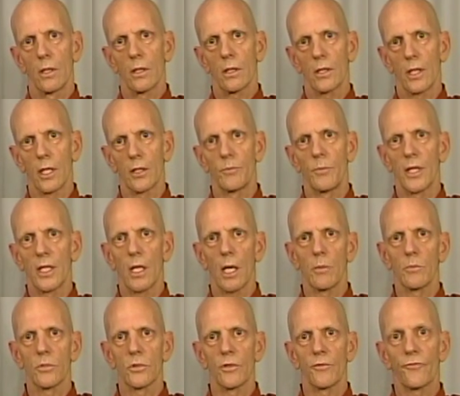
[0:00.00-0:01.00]
that
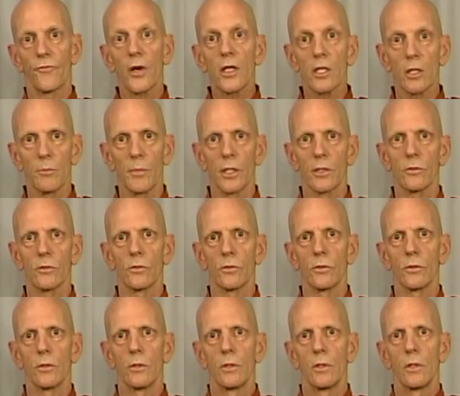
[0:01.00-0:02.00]
becomes the fundamental
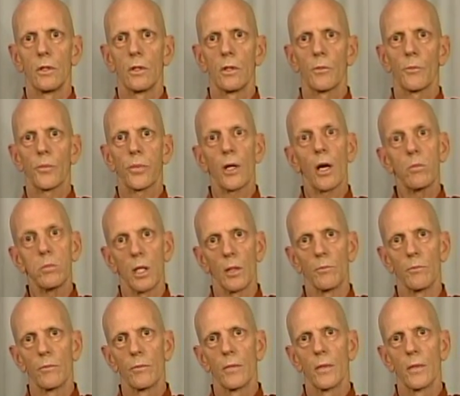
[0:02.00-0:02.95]
problem.